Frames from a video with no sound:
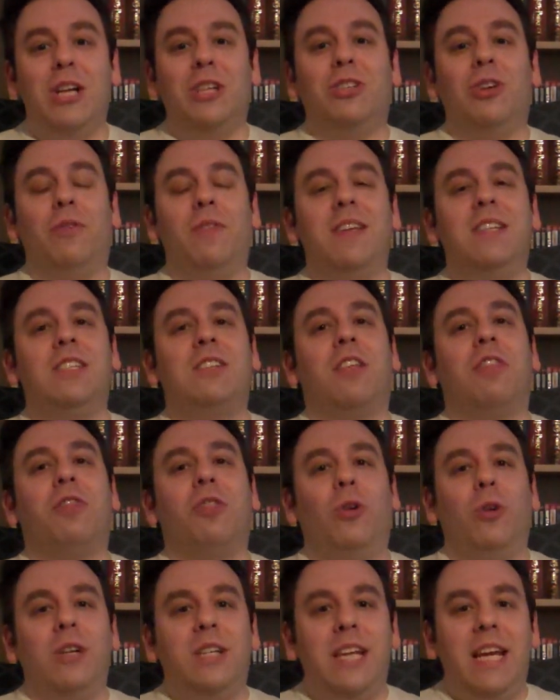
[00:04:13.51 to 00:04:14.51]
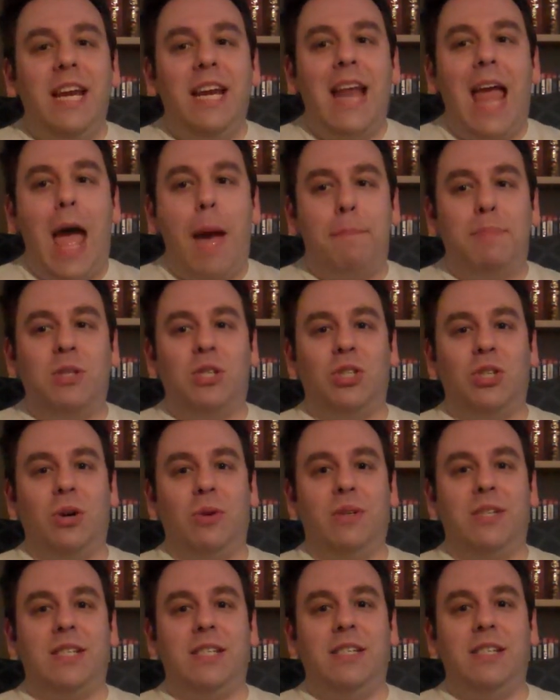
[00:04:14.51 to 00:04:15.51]
So this is a
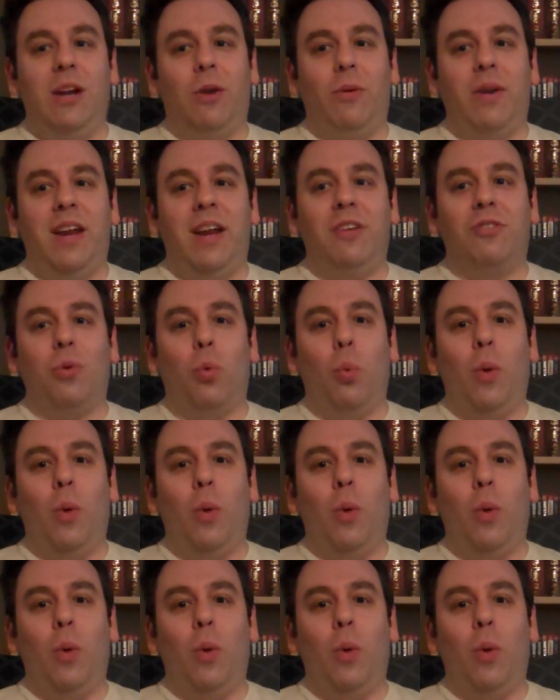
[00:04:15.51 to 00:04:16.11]
13-episode series